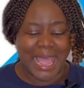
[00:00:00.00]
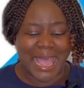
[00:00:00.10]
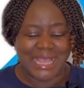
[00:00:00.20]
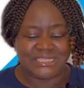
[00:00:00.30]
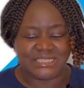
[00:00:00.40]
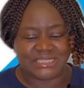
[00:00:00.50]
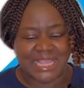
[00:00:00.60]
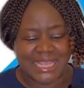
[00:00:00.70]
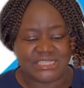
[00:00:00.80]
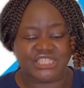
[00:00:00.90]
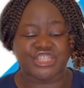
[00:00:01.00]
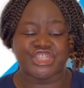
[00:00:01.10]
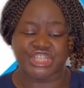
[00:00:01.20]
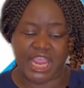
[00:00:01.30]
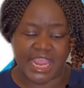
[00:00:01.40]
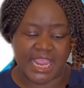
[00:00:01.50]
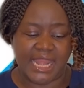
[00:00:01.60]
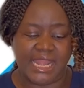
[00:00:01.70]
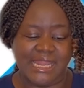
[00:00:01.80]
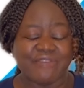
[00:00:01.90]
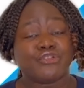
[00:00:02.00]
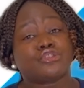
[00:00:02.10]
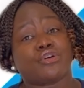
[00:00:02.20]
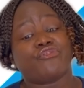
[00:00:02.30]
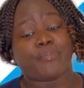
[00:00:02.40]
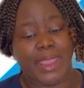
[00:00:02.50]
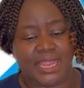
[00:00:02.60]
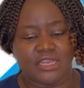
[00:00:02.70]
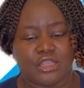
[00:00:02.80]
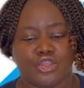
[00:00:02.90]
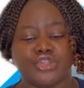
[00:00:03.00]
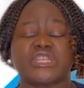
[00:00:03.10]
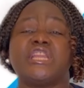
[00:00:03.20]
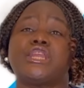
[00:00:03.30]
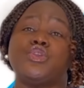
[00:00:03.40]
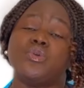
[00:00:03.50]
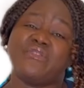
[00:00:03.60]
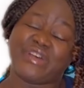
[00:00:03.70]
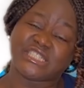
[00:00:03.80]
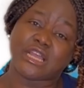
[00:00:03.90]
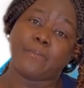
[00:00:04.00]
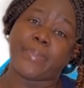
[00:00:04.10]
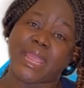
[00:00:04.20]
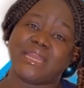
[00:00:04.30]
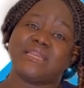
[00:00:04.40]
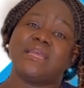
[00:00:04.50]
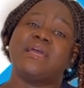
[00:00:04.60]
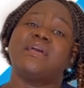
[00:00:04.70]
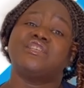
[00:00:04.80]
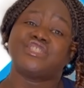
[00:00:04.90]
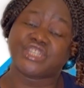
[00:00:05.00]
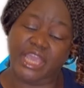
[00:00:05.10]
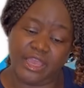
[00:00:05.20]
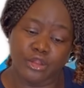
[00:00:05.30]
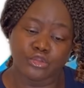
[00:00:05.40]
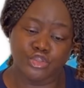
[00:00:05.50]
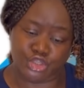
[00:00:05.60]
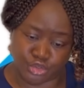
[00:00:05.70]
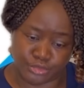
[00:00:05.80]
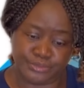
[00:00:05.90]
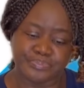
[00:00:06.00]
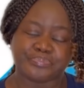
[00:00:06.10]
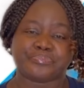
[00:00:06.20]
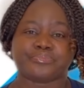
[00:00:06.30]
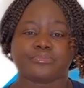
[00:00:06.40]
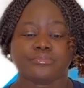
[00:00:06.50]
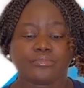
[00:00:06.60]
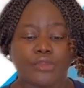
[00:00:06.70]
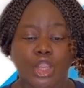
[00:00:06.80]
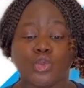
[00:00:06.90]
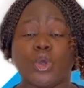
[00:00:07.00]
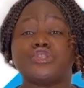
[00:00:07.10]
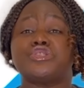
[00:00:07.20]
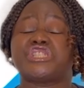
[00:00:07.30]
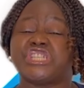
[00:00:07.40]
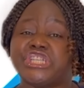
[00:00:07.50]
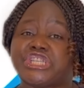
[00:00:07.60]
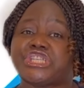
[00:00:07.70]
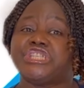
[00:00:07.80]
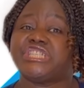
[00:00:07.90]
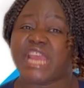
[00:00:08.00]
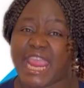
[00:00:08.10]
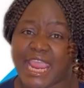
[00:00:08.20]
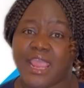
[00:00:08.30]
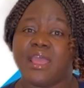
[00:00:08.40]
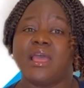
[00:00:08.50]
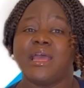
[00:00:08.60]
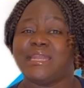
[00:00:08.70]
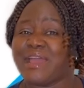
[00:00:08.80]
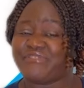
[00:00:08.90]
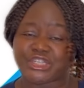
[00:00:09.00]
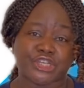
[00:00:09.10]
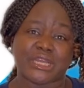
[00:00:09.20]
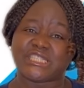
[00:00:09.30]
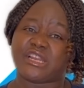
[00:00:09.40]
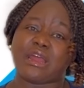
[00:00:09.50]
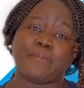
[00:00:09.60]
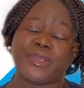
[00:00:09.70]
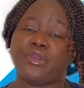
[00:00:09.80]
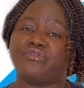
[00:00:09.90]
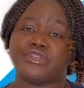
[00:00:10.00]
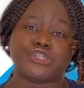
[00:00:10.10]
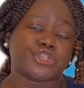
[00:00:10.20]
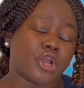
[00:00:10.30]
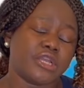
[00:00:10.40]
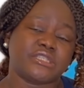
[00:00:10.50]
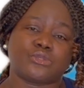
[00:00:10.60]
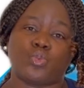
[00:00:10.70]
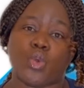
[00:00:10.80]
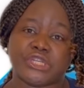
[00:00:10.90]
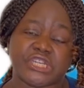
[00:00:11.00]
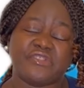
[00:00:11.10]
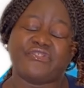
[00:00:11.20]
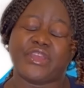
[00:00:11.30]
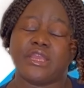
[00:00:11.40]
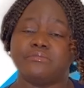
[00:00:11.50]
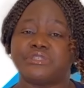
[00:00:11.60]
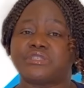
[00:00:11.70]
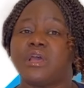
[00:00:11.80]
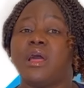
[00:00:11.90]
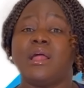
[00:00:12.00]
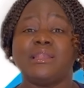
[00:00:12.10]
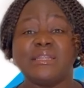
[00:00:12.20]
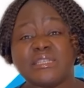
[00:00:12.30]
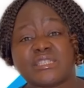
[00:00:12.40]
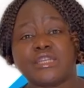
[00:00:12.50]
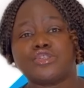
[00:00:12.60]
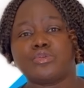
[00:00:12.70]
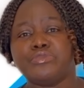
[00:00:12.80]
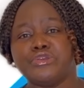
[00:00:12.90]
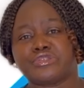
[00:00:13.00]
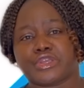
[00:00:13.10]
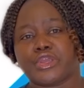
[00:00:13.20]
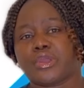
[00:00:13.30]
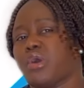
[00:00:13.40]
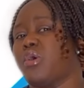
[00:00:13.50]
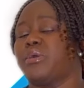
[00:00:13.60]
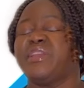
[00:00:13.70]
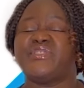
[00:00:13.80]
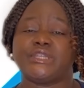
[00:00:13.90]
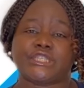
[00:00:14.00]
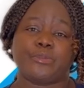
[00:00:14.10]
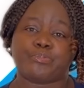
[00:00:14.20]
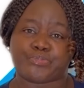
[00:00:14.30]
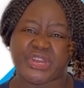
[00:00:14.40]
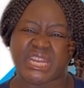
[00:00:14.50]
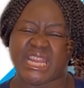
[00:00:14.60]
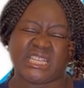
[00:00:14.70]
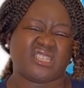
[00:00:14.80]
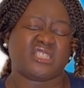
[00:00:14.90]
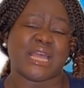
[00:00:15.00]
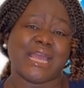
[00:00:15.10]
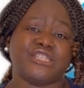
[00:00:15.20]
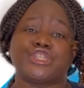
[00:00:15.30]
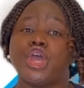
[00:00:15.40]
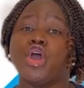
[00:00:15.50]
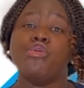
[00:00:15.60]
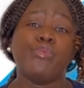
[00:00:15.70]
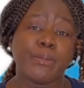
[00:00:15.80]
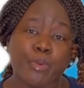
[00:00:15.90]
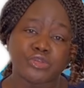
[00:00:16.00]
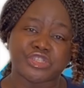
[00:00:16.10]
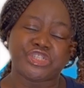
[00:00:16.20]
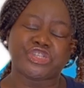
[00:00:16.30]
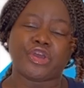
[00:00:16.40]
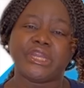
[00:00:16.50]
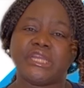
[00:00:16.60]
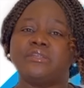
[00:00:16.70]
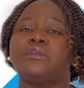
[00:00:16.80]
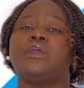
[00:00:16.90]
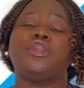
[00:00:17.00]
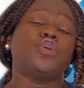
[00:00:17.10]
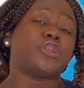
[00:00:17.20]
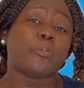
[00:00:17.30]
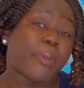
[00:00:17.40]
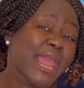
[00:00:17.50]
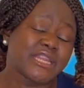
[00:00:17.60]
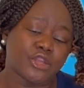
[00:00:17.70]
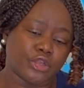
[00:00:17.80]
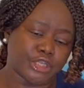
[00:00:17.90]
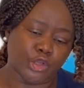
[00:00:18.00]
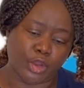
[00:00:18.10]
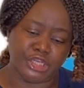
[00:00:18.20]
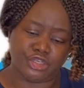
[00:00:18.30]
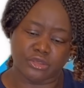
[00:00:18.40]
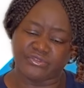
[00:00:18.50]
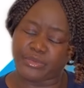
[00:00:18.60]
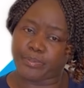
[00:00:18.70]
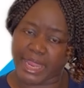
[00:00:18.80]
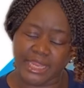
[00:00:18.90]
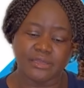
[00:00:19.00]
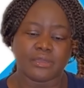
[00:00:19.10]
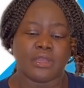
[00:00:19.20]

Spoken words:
Assess J levels of pain using the universal pain scale tool. You want to teach Jay diversional therapy of his choice, watching films, listening to music, or even deep breathing exercise, repositioning, depending on the location of the pain.